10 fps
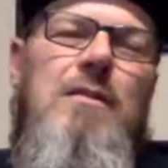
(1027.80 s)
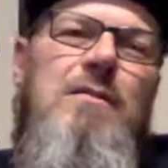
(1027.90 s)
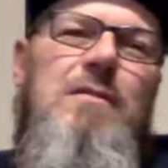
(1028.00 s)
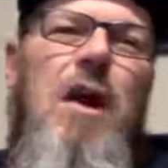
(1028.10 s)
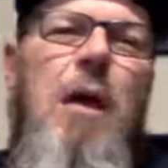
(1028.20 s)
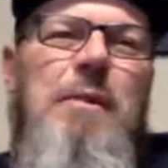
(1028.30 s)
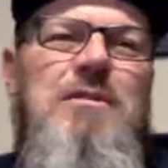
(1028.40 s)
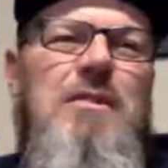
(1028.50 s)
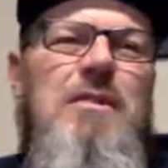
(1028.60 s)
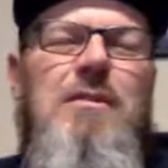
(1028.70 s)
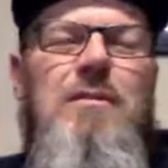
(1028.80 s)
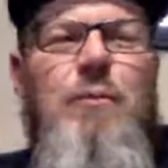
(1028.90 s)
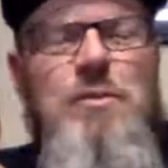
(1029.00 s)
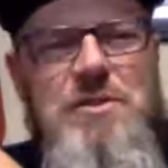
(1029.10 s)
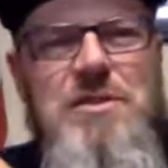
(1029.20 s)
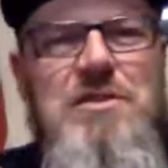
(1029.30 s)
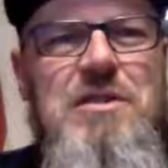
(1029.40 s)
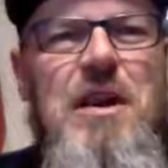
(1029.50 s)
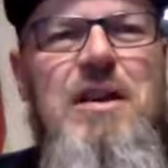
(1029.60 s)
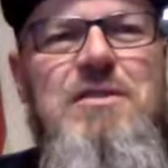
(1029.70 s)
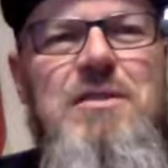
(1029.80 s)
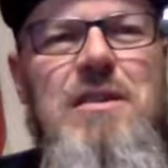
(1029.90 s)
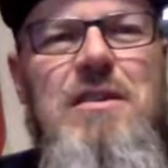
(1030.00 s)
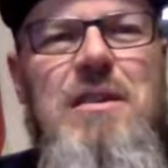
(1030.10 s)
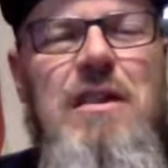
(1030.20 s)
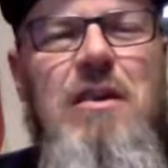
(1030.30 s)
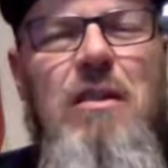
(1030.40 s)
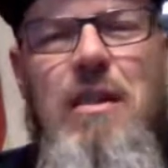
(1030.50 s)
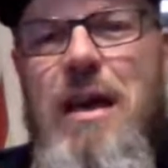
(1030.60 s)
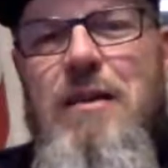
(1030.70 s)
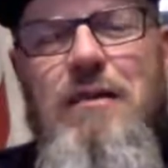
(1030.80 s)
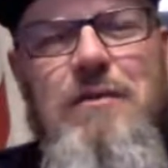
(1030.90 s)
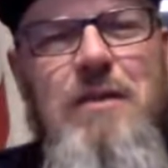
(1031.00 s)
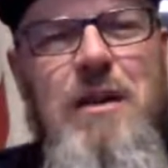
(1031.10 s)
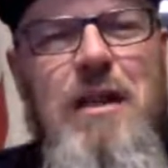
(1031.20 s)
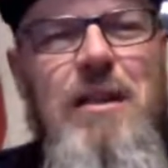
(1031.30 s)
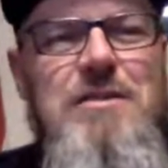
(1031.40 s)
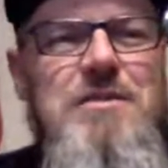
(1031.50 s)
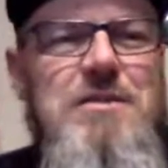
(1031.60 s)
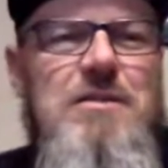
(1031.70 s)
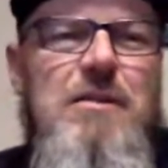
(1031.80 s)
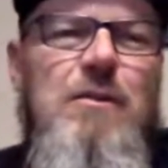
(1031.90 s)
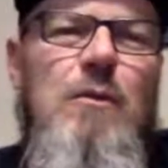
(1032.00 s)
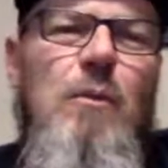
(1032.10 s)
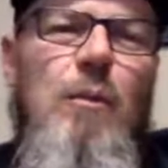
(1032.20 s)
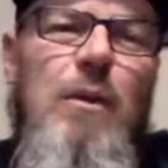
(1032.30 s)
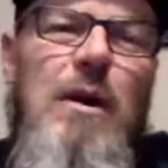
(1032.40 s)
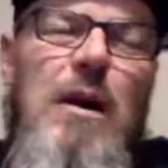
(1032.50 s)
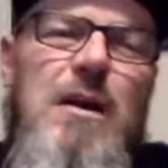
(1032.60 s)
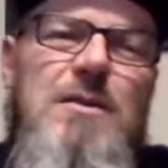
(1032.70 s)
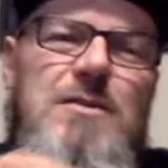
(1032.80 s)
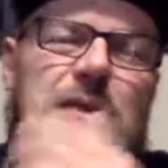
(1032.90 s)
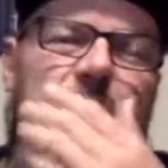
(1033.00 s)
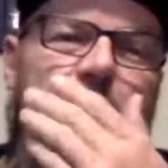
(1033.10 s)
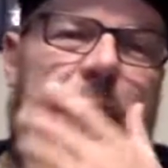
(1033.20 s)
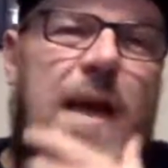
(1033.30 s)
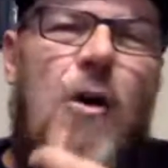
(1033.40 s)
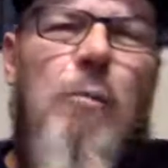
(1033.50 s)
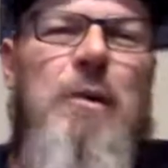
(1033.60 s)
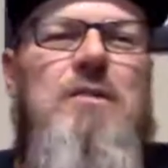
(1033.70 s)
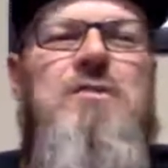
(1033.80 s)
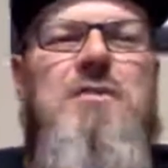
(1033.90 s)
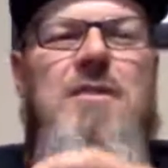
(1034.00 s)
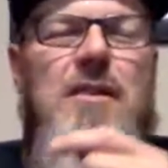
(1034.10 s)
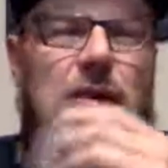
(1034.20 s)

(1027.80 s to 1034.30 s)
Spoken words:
topics that was discussed in all that I listened to was helmets.